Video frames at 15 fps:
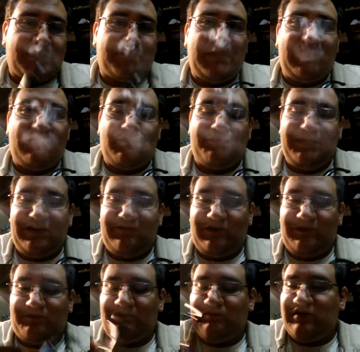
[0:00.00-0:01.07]
May have a bit of
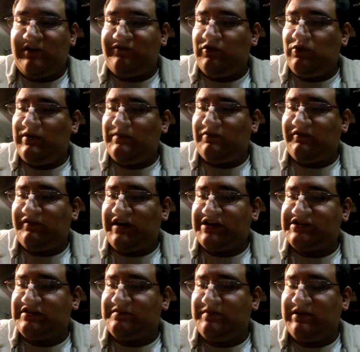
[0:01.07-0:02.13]
a few
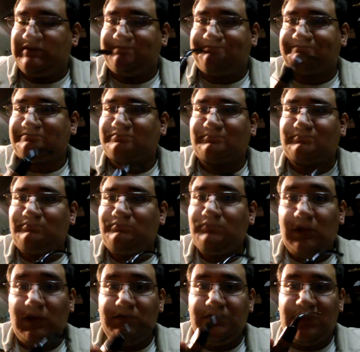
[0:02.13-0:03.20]
imperfections, but
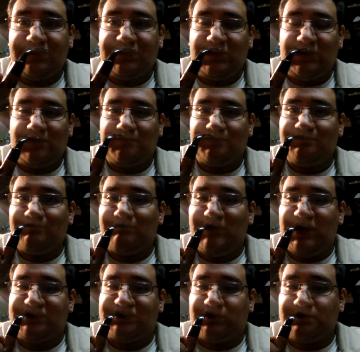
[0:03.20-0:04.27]
nothing
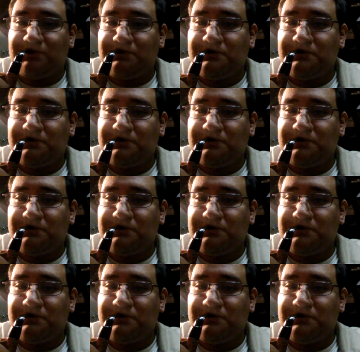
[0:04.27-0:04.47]
major.